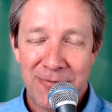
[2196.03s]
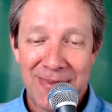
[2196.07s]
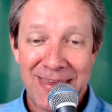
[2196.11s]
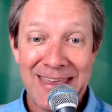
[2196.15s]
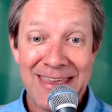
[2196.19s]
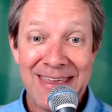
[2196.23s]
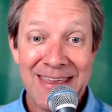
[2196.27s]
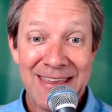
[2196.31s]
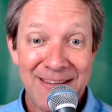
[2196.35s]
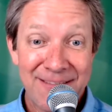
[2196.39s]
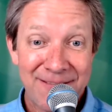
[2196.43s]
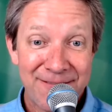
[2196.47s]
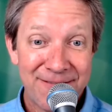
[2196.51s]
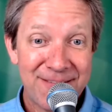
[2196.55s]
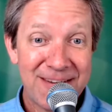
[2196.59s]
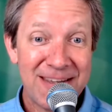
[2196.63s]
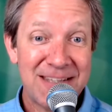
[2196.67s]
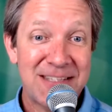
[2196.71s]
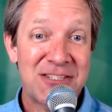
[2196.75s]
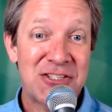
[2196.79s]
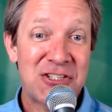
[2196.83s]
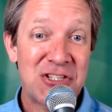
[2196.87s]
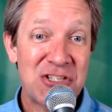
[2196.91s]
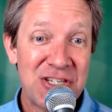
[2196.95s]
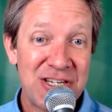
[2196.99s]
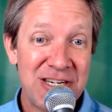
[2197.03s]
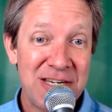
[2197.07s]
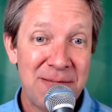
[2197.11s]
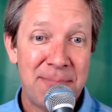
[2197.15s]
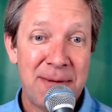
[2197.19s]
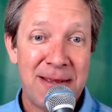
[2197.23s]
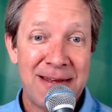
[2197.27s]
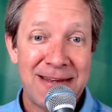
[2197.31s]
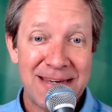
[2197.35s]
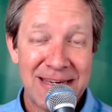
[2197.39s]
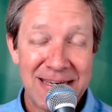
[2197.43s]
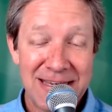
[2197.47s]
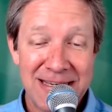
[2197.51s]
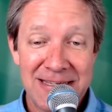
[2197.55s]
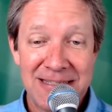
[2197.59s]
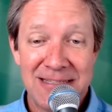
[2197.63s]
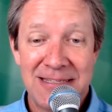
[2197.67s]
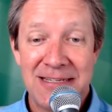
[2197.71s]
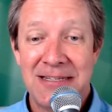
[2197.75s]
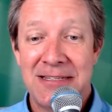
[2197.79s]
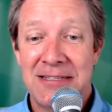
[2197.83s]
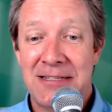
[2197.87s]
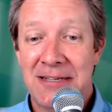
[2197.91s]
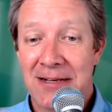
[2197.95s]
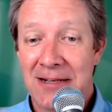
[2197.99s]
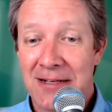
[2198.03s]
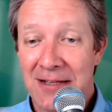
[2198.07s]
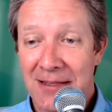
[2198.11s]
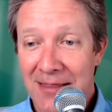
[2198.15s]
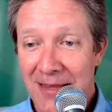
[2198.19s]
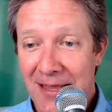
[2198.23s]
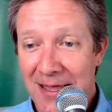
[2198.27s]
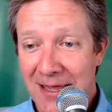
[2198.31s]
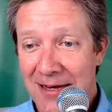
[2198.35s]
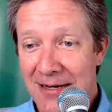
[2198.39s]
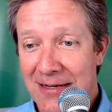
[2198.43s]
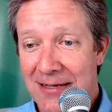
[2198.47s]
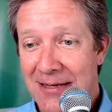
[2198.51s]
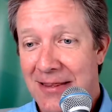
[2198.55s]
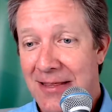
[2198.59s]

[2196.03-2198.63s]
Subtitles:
if it's cheap and easy to collect,